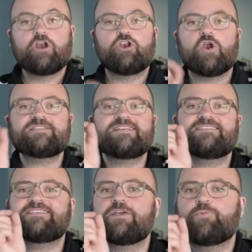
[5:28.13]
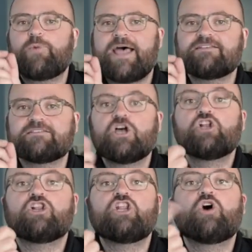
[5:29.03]
Notice I didn't say rest.
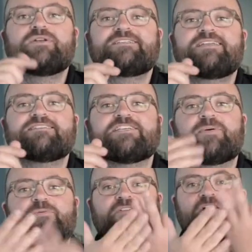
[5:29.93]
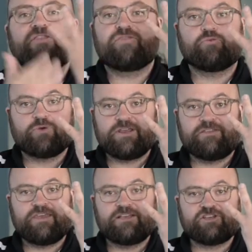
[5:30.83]
Low intensity. Remember, we've got 3
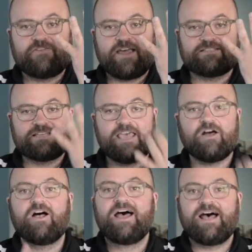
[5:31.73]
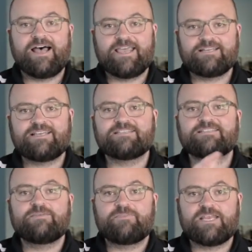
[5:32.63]
things on that scale: high
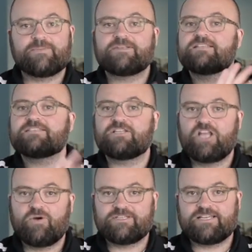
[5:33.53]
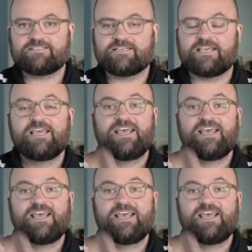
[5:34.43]
intensity, medium intensity, low intensity.